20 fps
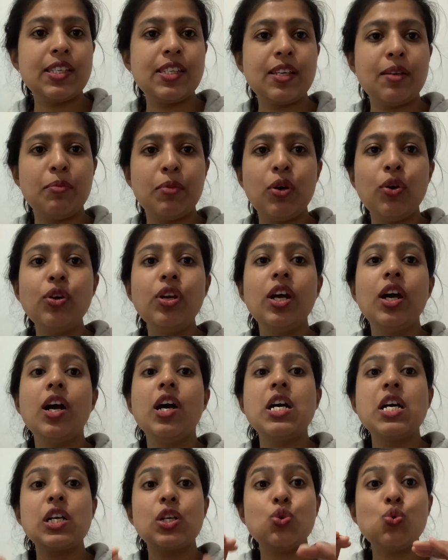about
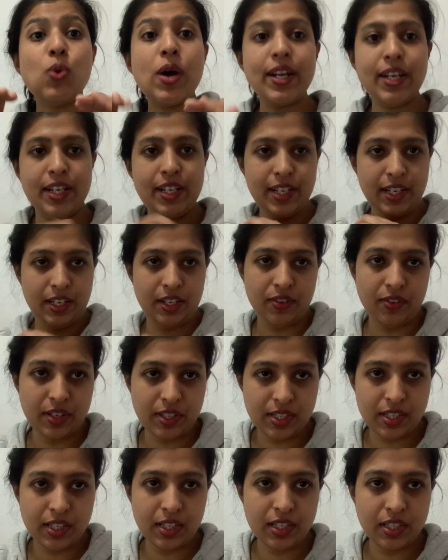quantitative
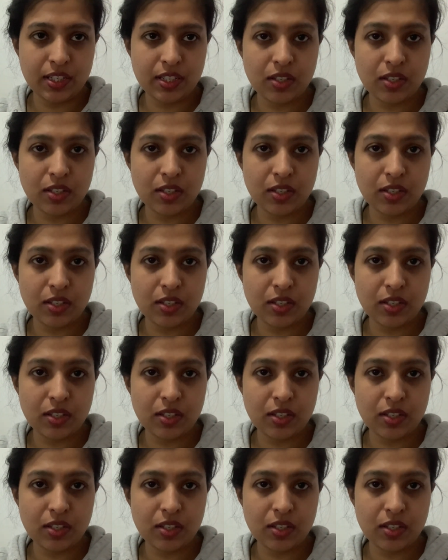research.